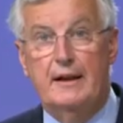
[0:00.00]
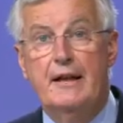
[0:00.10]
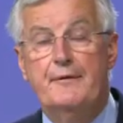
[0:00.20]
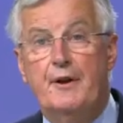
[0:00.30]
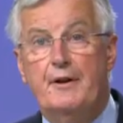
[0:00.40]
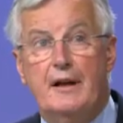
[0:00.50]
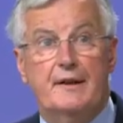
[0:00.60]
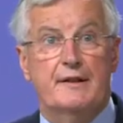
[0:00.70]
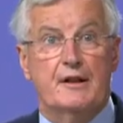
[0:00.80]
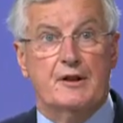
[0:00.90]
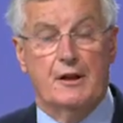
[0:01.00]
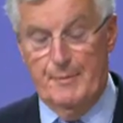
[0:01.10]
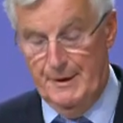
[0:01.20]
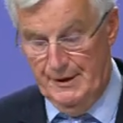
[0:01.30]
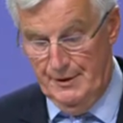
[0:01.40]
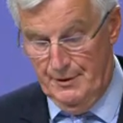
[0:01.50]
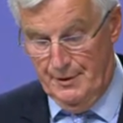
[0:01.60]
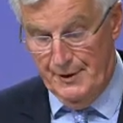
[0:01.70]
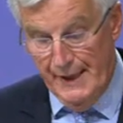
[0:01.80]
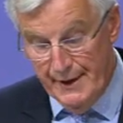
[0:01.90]
Even, ladies and gentlemen, in the
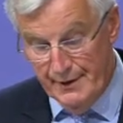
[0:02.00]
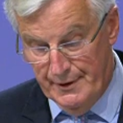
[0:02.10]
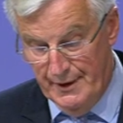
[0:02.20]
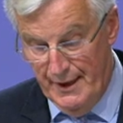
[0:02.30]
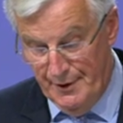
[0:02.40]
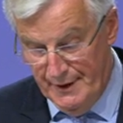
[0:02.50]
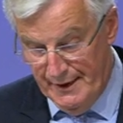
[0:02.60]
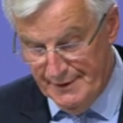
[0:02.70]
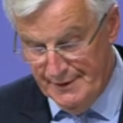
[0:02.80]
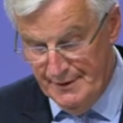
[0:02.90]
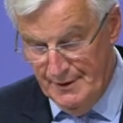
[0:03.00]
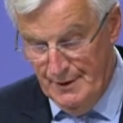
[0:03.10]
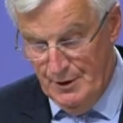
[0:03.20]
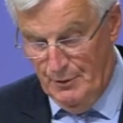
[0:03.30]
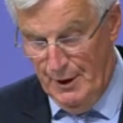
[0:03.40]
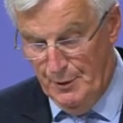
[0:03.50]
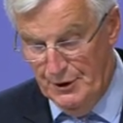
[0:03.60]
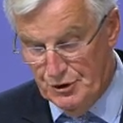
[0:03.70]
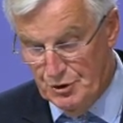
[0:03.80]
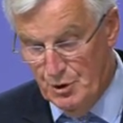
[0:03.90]
rare areas where we
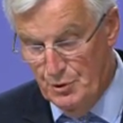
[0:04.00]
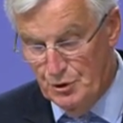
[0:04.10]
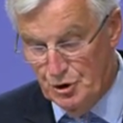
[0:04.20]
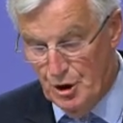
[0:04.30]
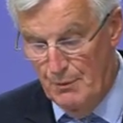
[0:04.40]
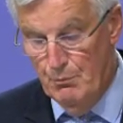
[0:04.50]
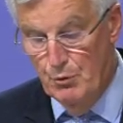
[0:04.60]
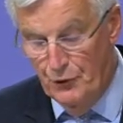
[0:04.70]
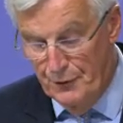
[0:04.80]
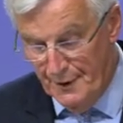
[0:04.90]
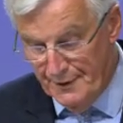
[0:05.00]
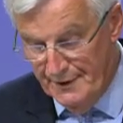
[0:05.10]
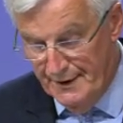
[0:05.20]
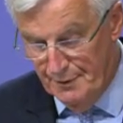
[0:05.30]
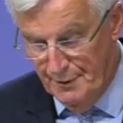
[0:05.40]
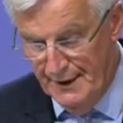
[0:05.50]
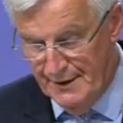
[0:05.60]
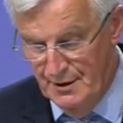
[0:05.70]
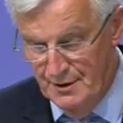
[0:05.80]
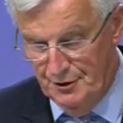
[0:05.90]
saw some movement this week,